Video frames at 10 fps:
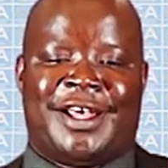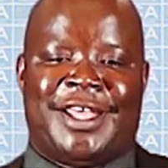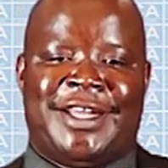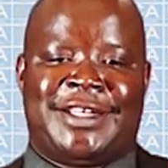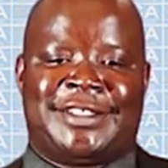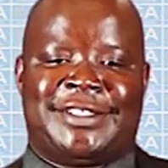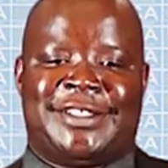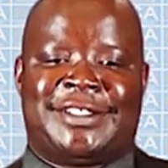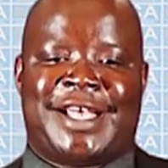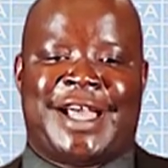
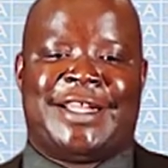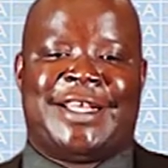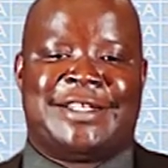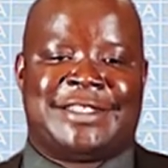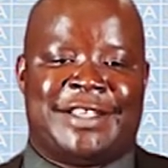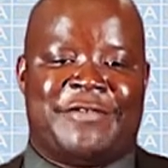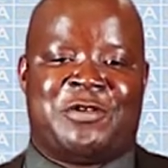86, and 87